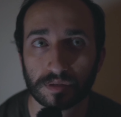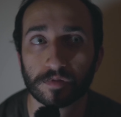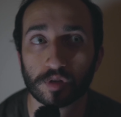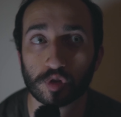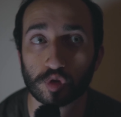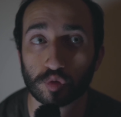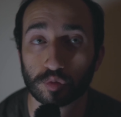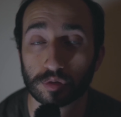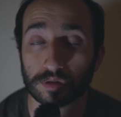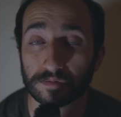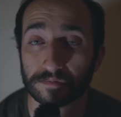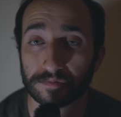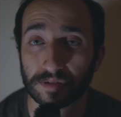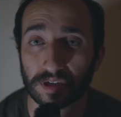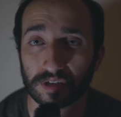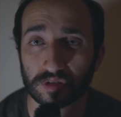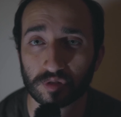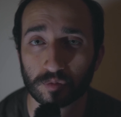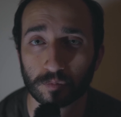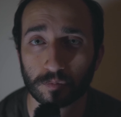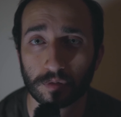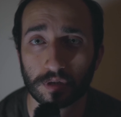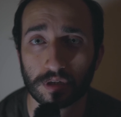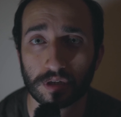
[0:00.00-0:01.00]
visual
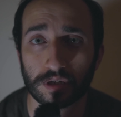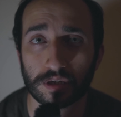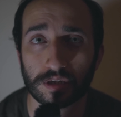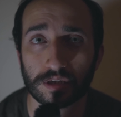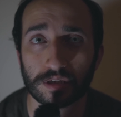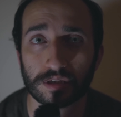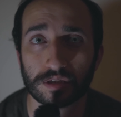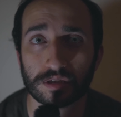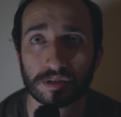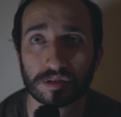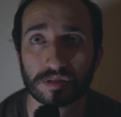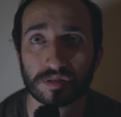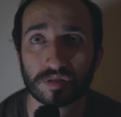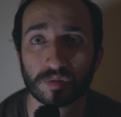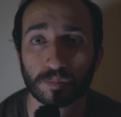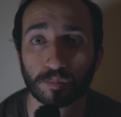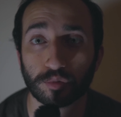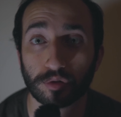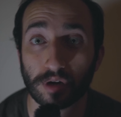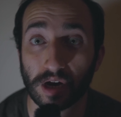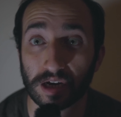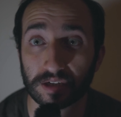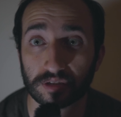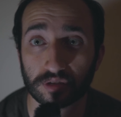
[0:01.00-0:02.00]
effects wise,
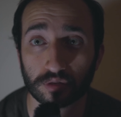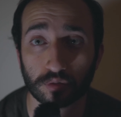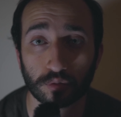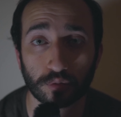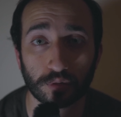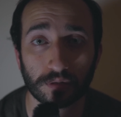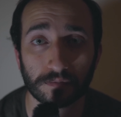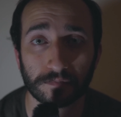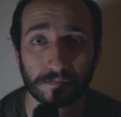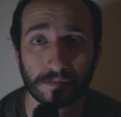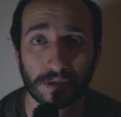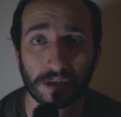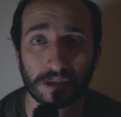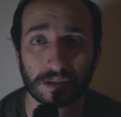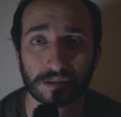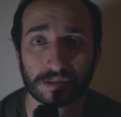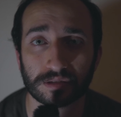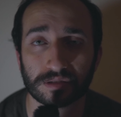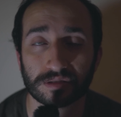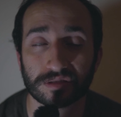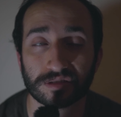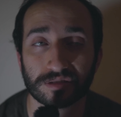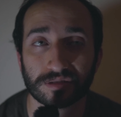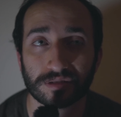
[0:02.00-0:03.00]
practical
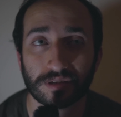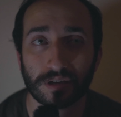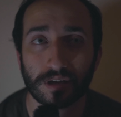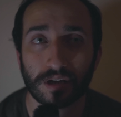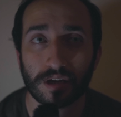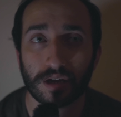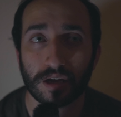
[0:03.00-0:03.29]
effects.